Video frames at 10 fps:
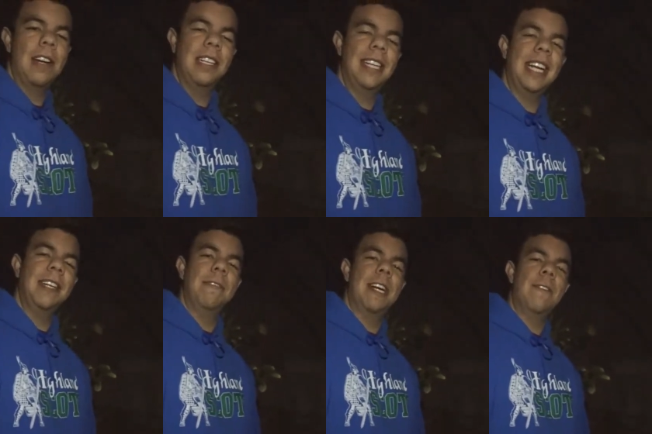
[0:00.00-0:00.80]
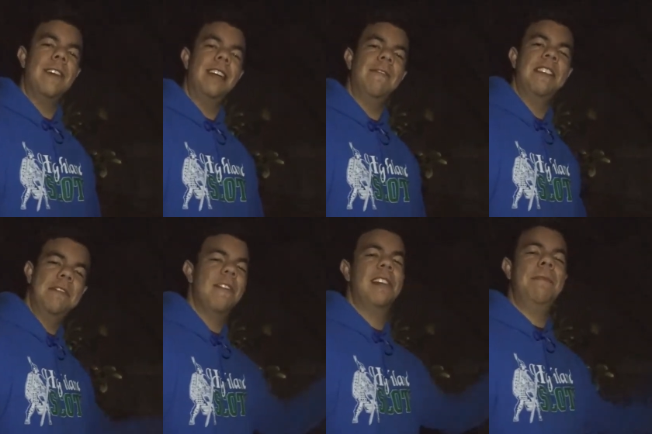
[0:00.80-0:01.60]
continue recording
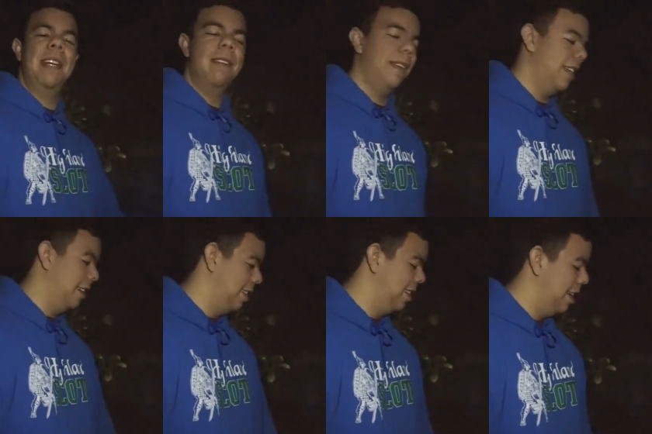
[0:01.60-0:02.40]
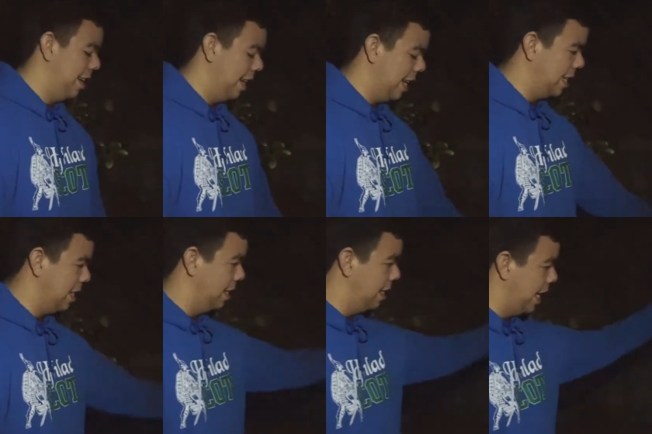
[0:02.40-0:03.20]
once we're up here, because you guys
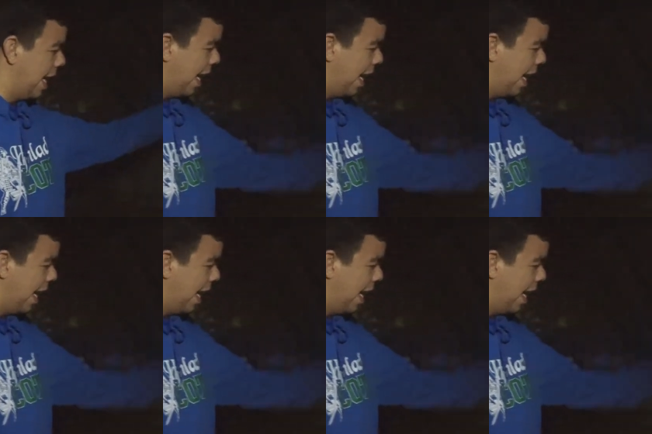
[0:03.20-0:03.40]
can see